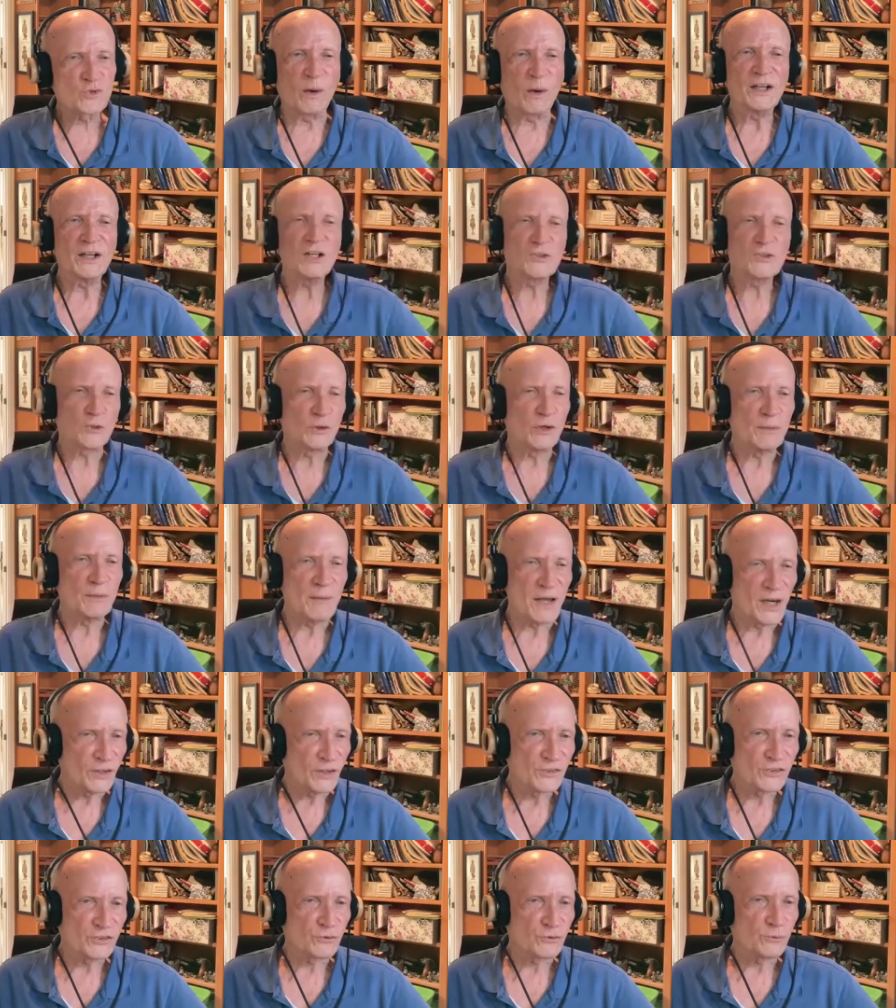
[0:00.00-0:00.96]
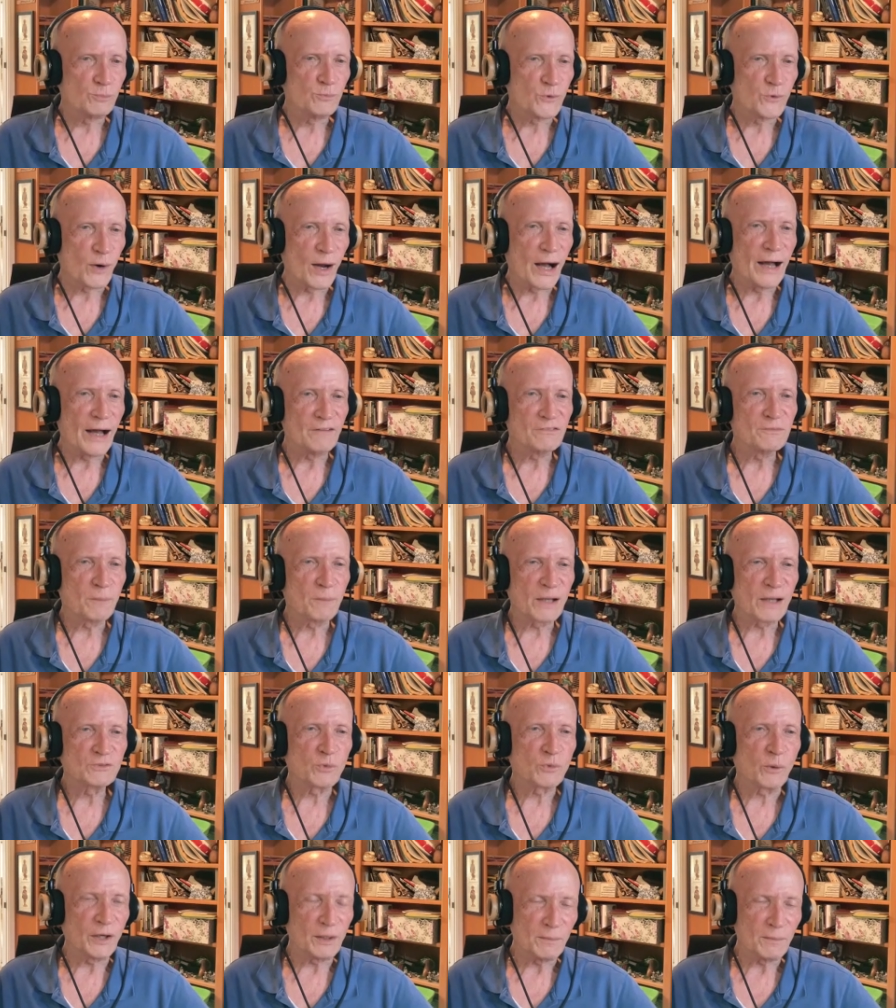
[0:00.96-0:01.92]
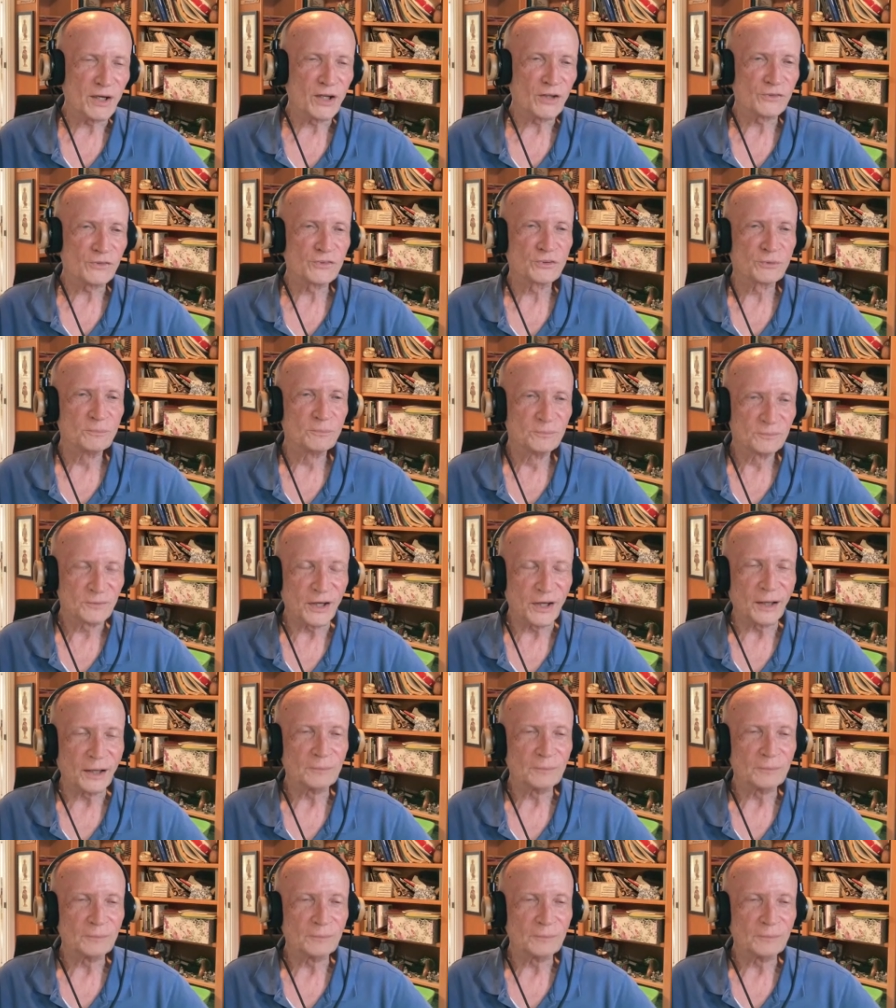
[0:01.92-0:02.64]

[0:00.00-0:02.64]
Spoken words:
20, 30 minutes drive, about 20 minutes.